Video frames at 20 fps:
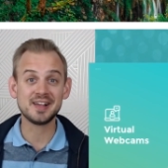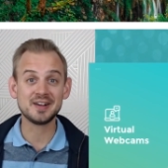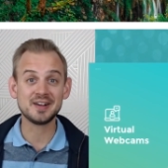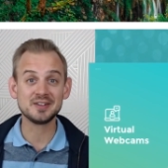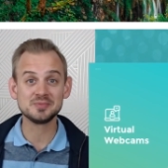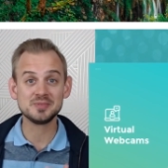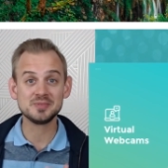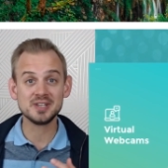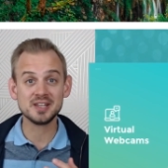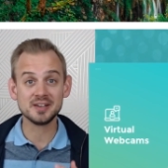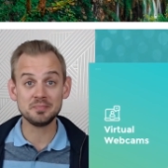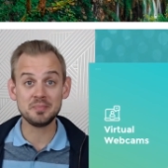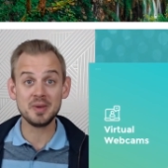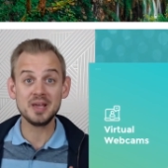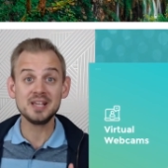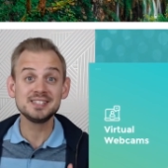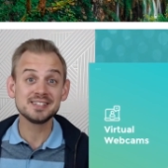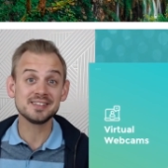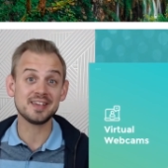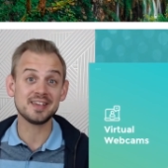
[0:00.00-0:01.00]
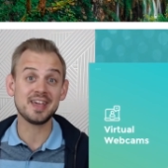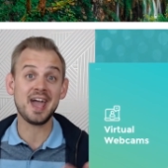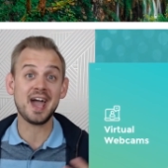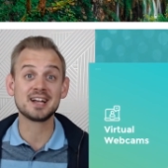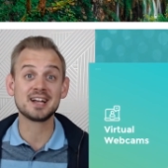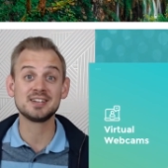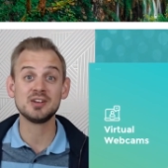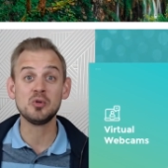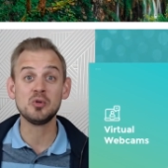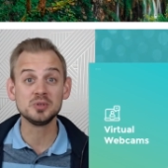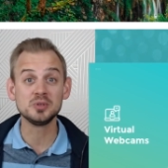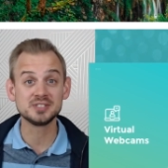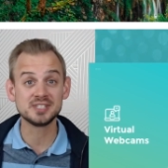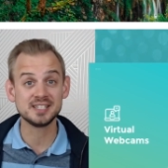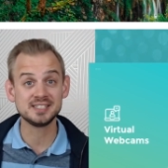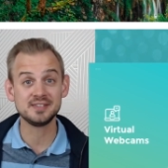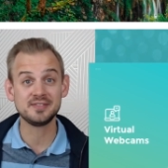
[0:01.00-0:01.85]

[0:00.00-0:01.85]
allows me to basically act almost